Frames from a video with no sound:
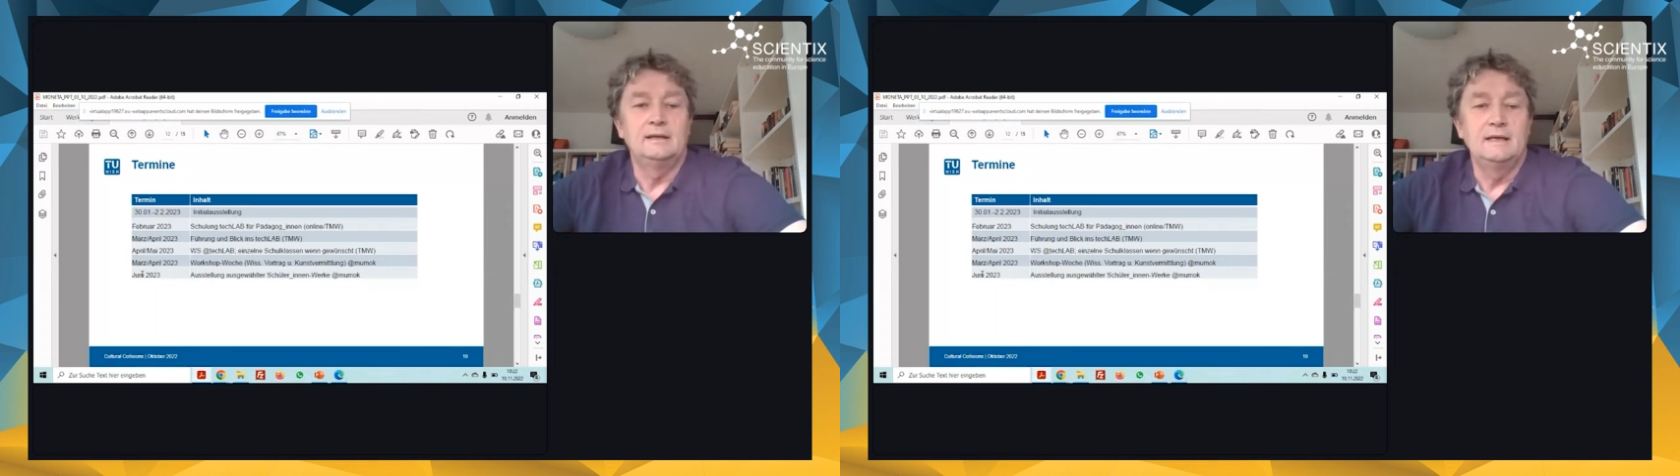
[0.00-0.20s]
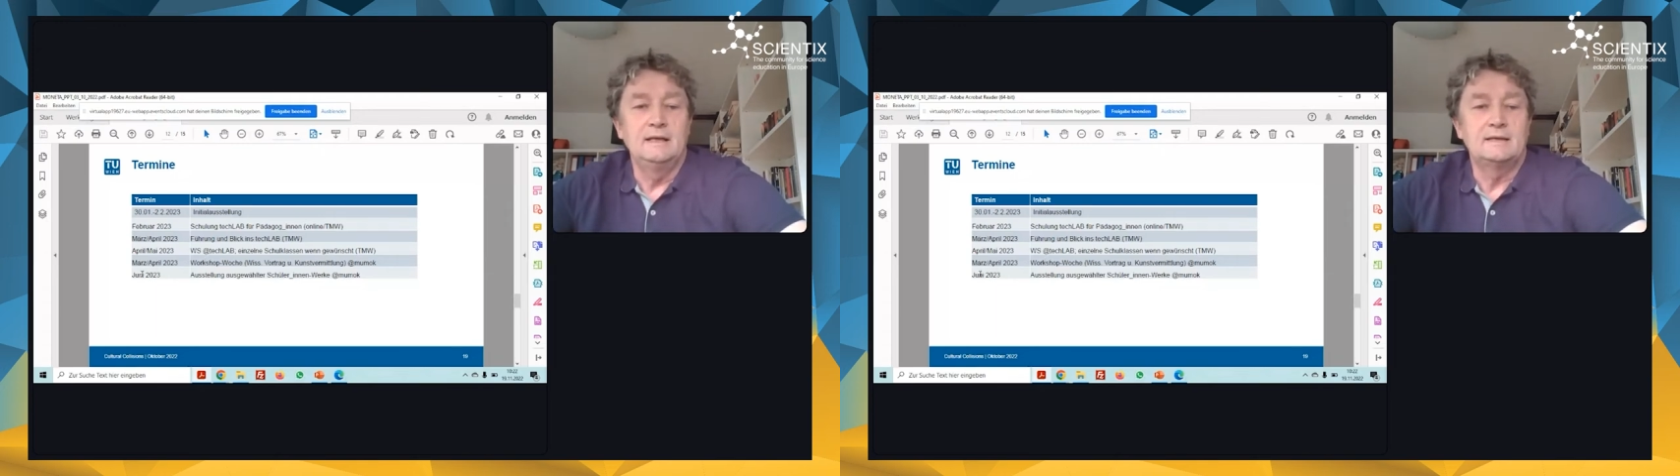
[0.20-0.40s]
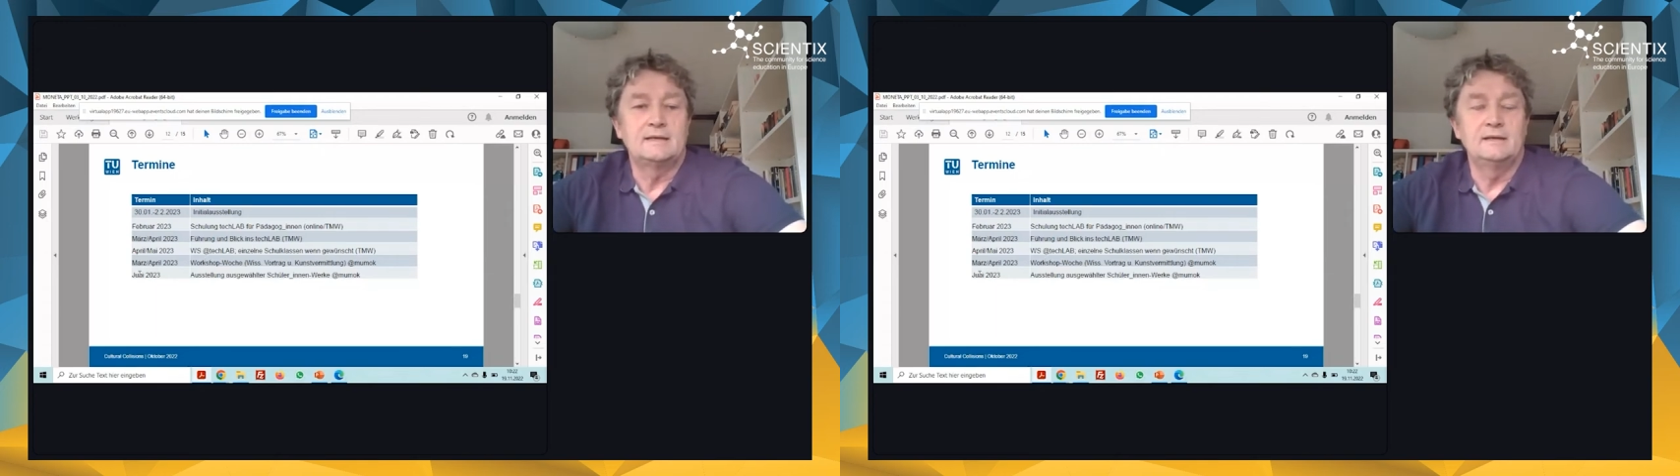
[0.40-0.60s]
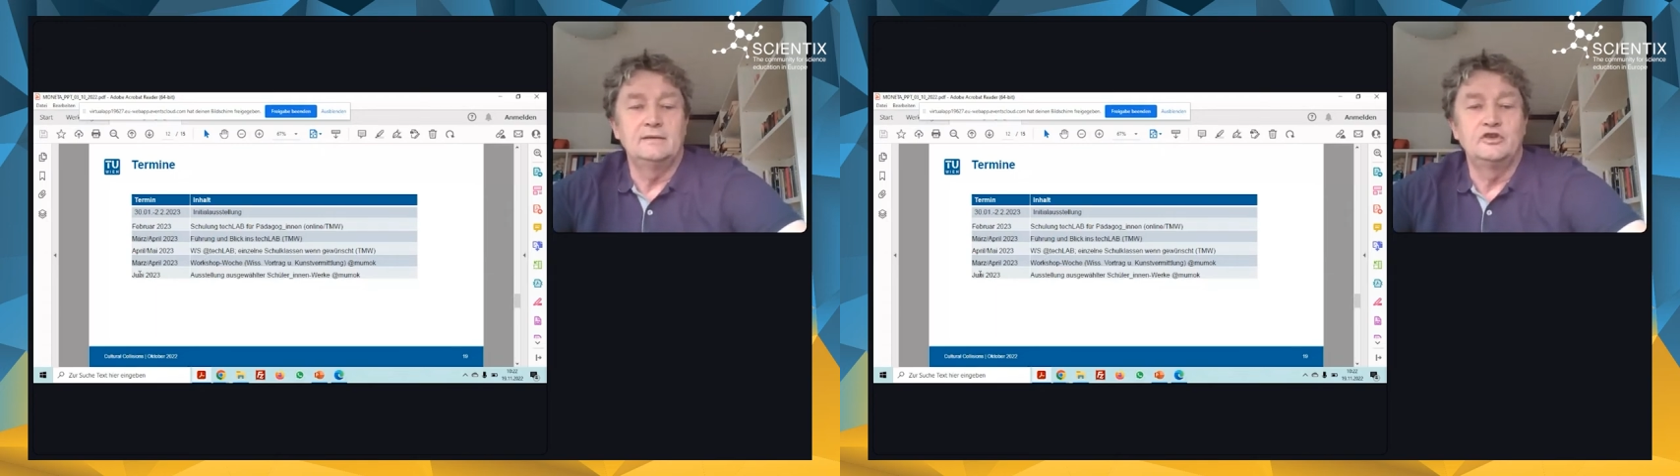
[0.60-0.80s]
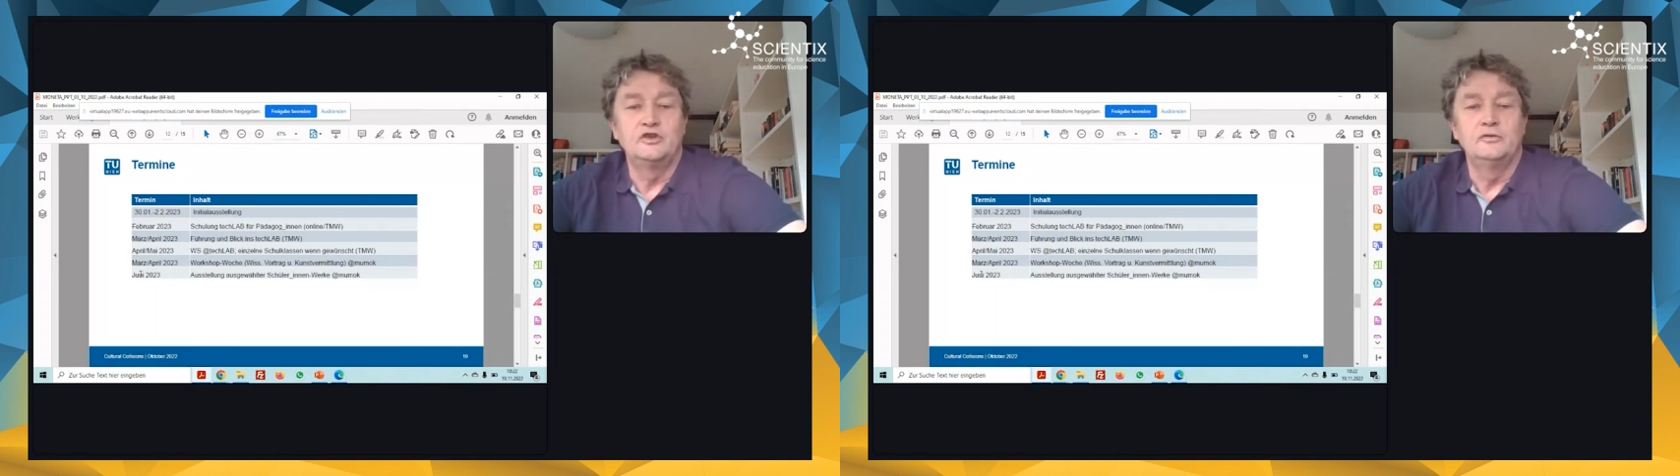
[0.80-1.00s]
leads
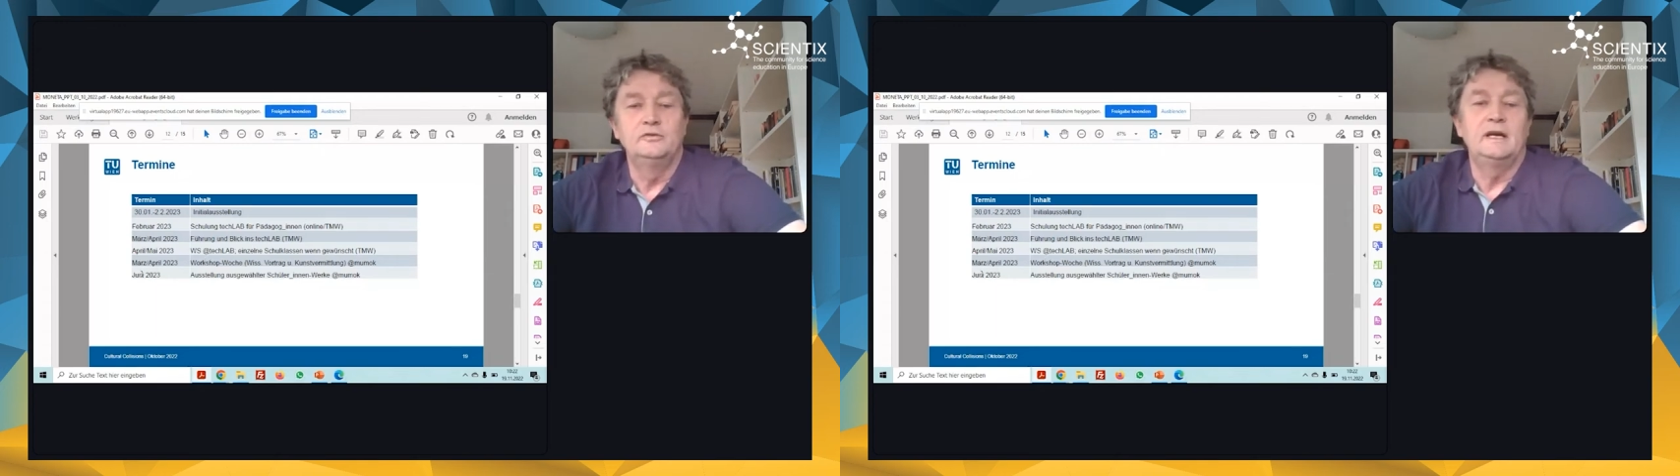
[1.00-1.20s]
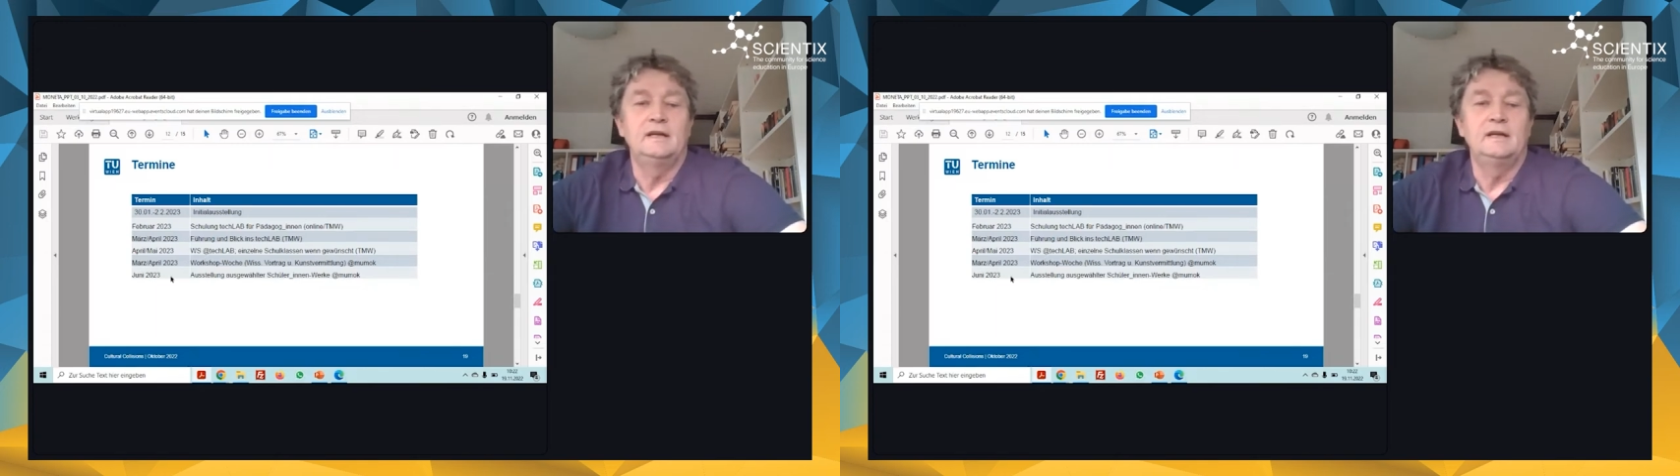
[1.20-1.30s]
in June,